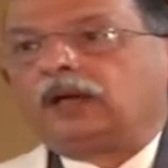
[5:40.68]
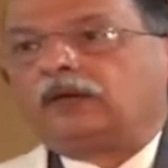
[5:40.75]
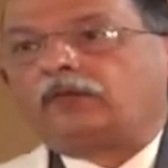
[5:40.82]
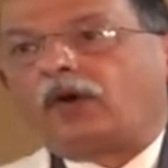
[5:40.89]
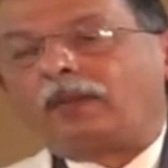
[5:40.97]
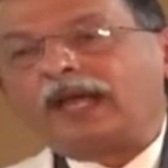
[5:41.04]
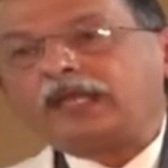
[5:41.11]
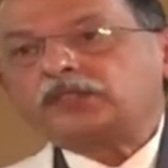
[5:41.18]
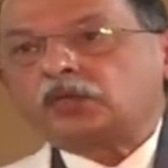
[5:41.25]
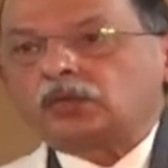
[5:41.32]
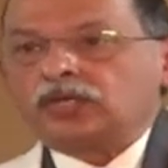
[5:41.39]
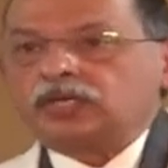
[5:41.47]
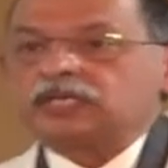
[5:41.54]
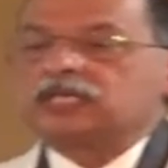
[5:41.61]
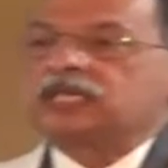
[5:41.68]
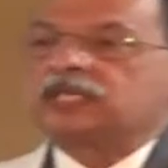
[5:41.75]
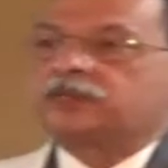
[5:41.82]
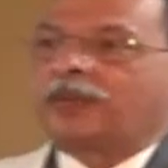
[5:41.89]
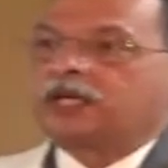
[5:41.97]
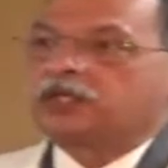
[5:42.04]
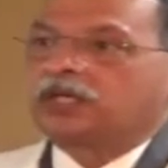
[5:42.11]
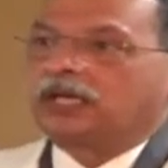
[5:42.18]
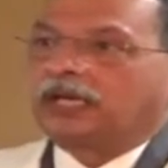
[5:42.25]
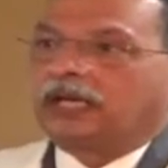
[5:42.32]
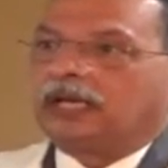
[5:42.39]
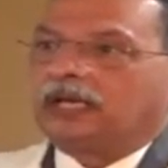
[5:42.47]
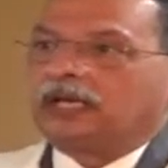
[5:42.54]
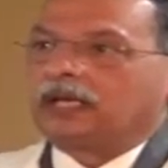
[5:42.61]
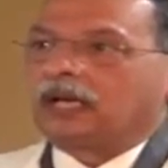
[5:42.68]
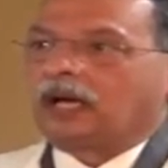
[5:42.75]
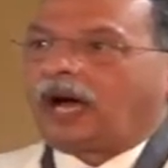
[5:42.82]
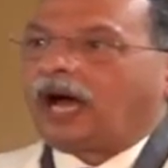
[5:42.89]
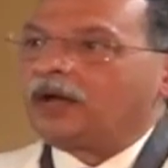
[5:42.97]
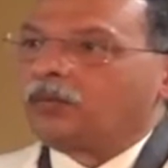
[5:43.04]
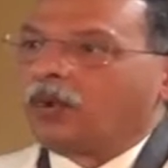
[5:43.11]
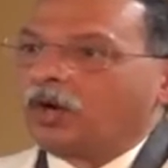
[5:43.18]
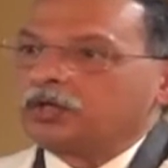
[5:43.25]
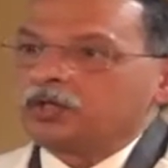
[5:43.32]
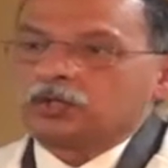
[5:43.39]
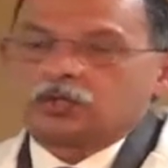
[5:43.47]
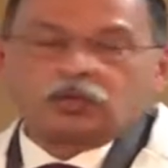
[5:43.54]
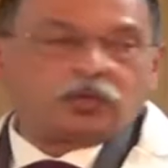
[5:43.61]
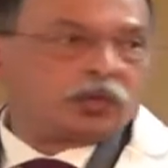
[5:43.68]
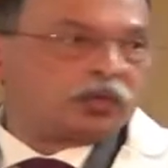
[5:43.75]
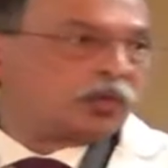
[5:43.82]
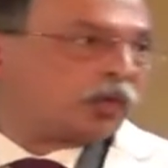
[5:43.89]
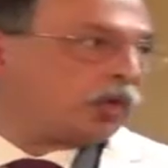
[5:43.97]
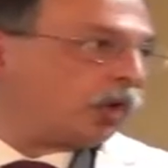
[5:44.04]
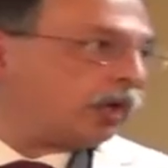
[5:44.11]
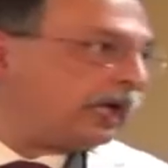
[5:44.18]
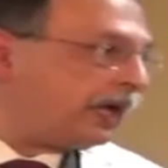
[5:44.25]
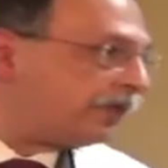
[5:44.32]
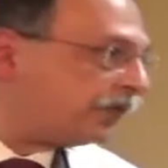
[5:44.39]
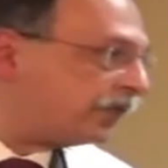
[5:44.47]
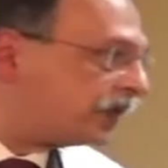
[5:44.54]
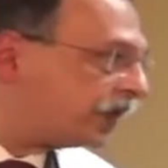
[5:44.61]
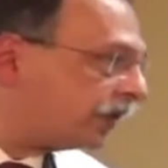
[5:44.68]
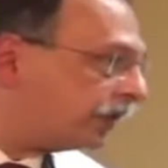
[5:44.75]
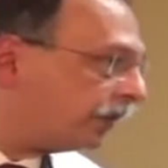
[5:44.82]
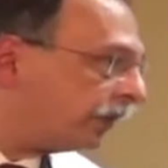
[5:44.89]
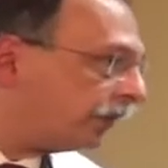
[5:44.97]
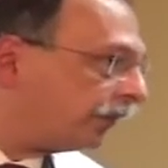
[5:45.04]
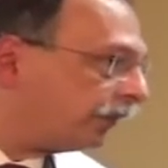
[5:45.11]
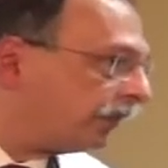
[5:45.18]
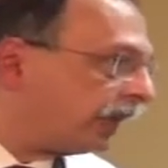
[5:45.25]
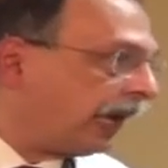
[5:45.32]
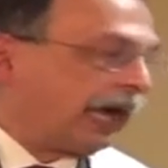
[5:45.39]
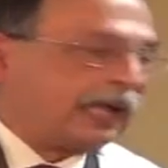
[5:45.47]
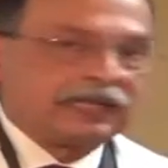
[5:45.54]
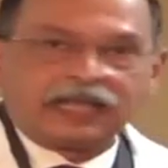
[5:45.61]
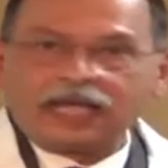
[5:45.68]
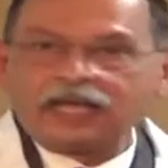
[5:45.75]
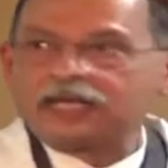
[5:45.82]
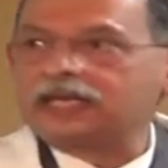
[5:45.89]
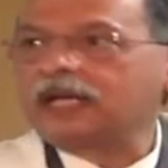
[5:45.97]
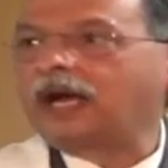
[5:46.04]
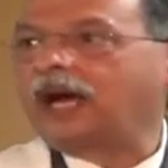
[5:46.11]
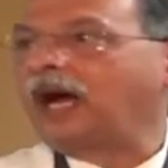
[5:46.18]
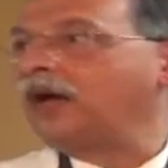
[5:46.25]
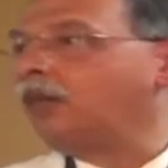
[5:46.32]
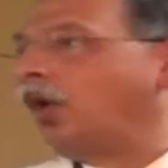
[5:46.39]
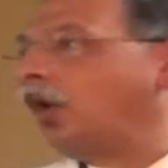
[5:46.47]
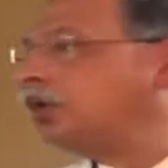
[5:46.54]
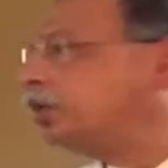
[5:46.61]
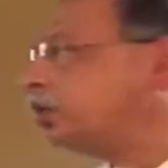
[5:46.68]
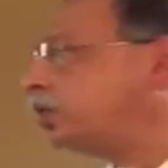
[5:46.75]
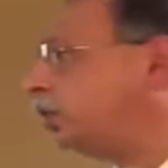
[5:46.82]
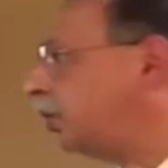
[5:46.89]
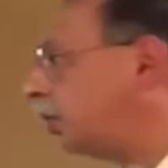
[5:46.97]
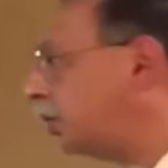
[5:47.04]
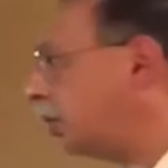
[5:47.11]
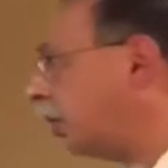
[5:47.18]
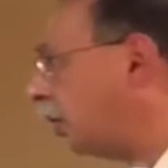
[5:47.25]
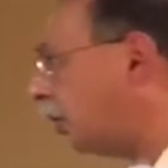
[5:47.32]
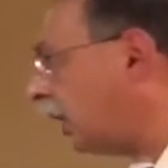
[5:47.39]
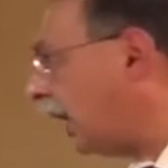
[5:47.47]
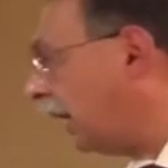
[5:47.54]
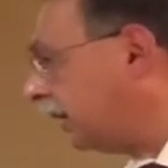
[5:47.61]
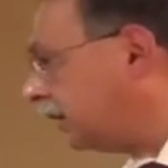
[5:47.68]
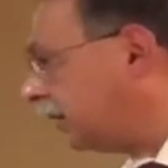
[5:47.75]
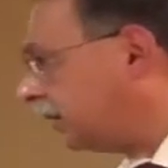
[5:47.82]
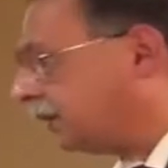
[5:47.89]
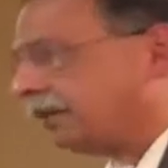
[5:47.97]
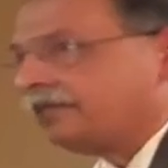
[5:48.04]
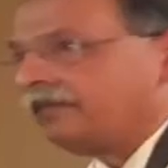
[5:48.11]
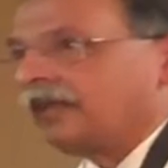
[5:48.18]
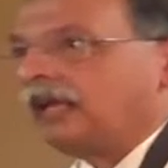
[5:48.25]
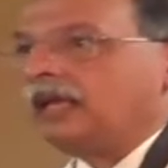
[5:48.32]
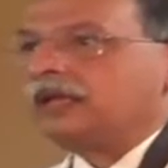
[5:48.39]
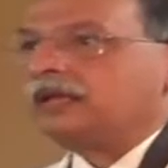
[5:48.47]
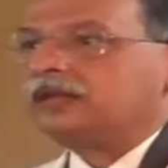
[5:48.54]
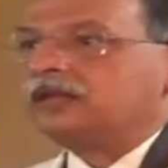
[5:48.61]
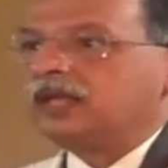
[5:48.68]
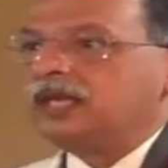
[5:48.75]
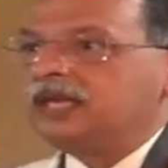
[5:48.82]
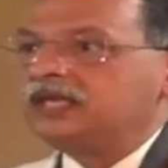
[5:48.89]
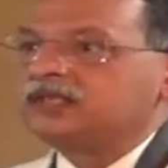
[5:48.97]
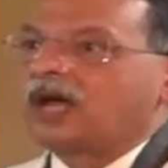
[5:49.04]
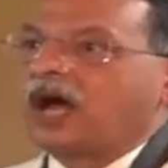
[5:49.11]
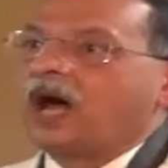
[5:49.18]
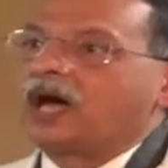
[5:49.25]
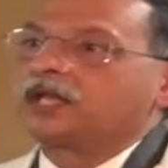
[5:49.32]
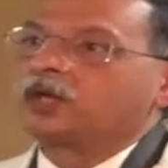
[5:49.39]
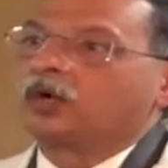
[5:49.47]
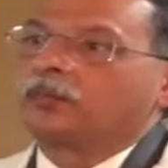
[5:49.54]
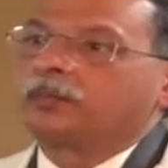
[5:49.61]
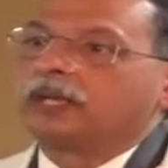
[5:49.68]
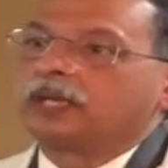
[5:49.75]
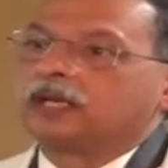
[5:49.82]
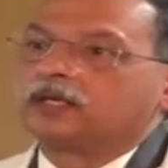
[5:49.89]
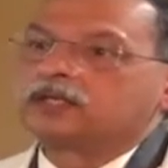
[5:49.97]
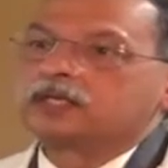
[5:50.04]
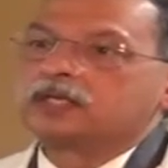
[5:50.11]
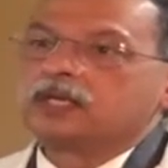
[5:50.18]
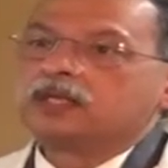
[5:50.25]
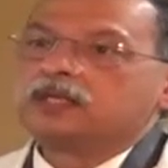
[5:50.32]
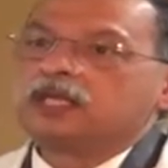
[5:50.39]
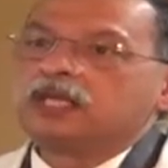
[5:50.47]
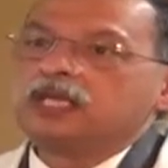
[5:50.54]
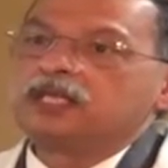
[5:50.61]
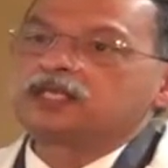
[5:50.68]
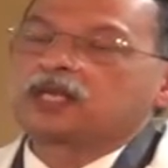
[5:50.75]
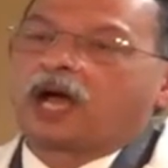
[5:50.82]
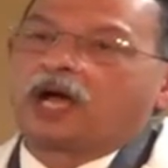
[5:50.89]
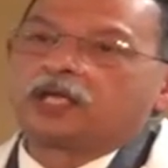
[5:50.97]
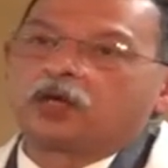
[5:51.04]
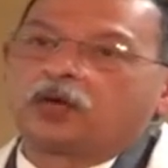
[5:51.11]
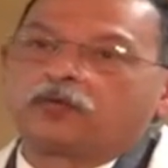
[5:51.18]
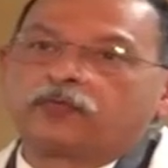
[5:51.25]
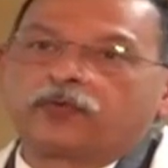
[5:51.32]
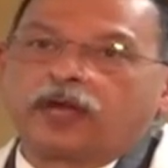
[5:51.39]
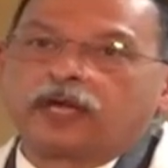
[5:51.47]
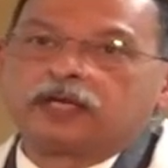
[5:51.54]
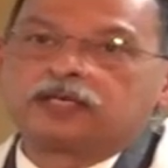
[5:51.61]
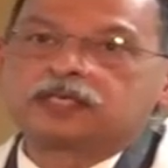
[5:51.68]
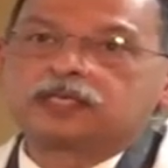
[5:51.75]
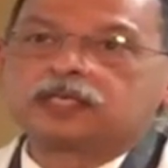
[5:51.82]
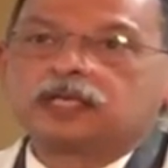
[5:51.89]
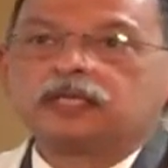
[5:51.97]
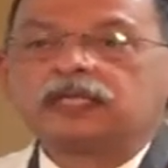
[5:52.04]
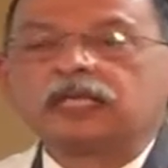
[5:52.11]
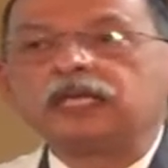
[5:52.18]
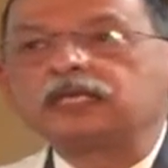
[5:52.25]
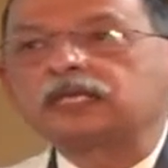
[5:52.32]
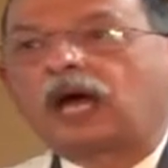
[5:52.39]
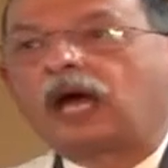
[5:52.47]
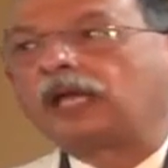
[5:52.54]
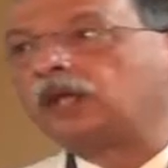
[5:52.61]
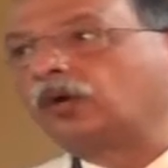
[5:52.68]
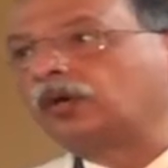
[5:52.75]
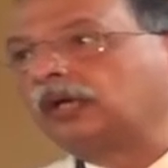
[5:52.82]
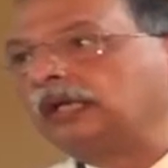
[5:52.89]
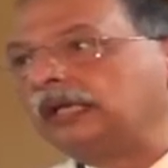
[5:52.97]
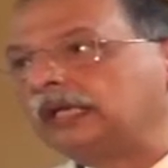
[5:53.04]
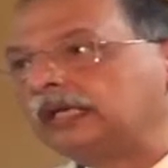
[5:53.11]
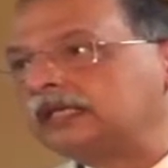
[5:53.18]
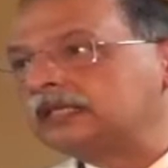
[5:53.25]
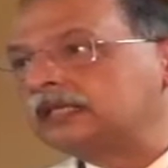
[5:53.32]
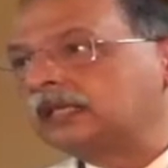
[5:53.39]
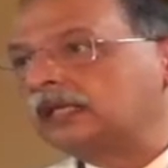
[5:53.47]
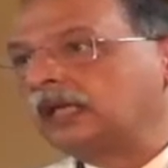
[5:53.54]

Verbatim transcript: For my students especially, I want you to look to your left and then I want you to look to your right. These are your peers. These are your friends. These are your colleagues.